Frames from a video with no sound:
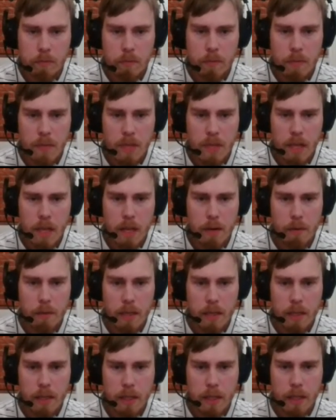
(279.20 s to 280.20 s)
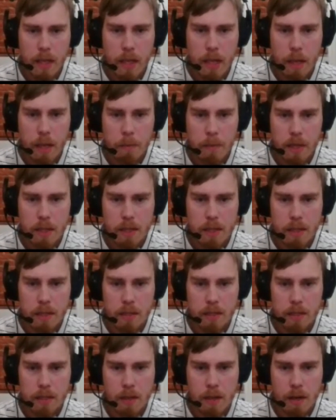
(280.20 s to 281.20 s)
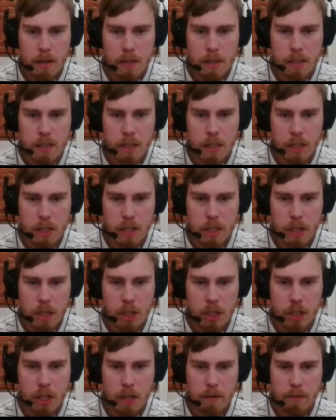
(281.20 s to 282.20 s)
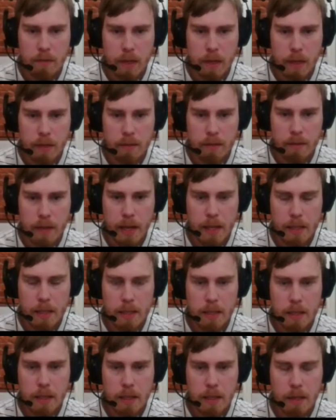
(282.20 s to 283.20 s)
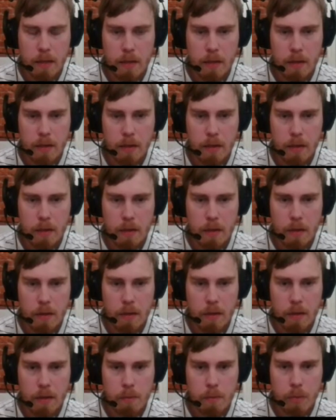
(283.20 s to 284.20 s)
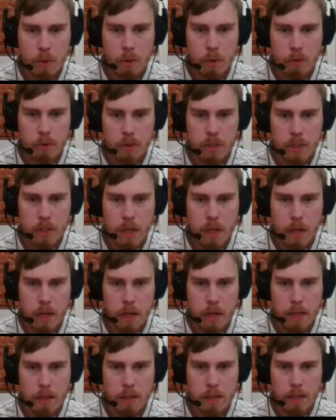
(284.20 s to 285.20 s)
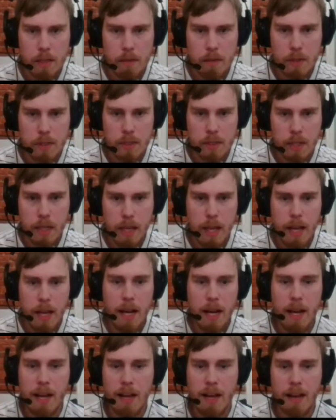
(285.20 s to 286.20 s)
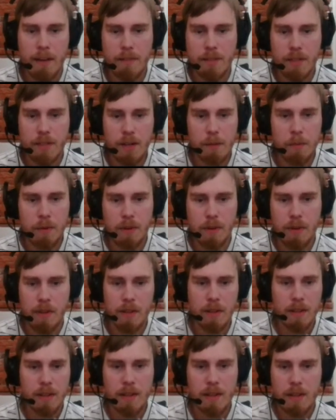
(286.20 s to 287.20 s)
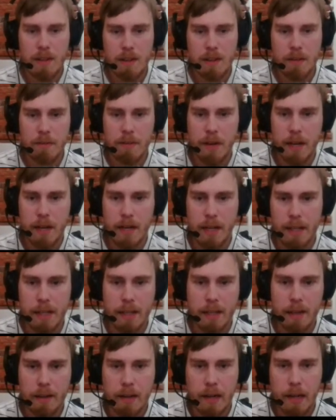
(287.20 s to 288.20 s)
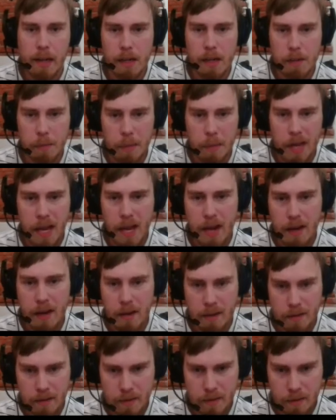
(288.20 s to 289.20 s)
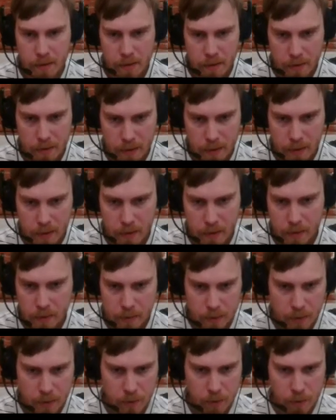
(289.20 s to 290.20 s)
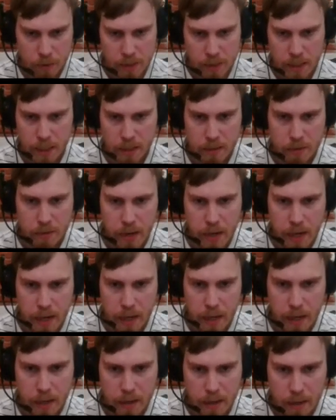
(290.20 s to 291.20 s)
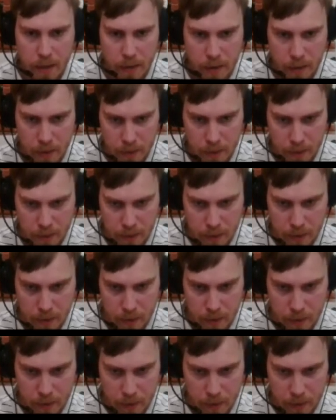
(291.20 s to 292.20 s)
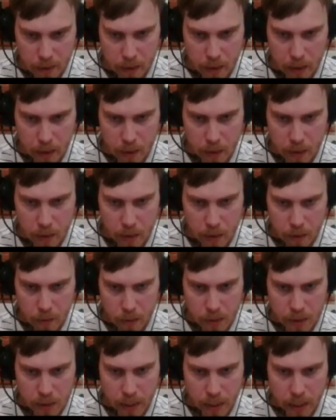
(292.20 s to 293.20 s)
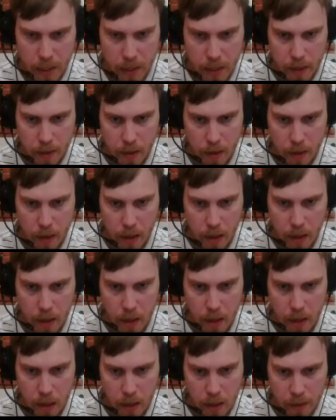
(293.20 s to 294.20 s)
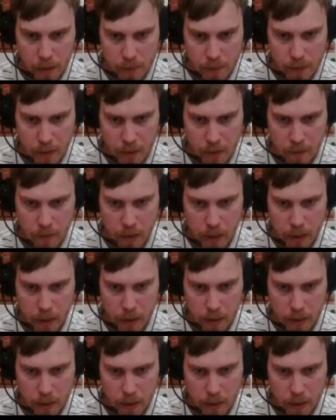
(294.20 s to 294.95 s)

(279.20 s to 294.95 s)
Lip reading: Anyway, the game starts this shuffling phase. Both sides once again have trouble finding a clear plan, and the rooks get traded, and once again a lot of shuffling.